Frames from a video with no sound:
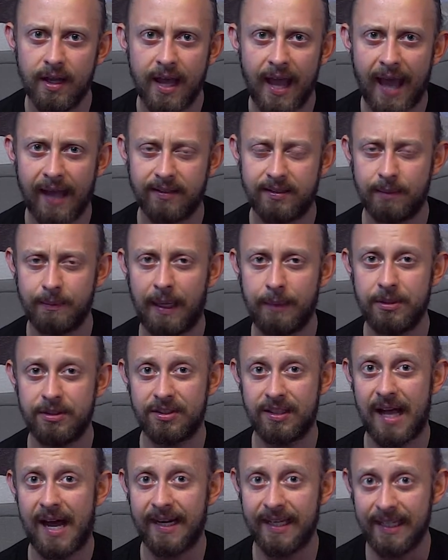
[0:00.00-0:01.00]
And sometimes it's a
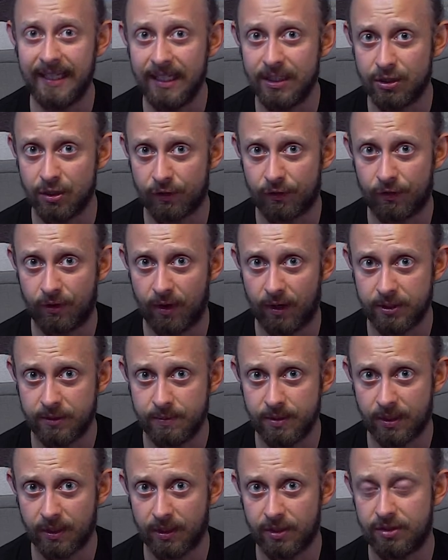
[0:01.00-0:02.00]
lot easier for us
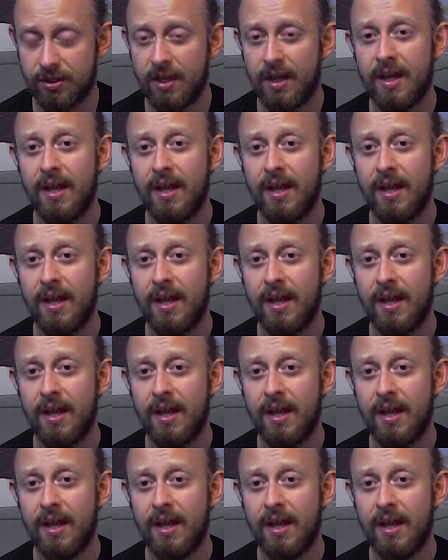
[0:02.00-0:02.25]
because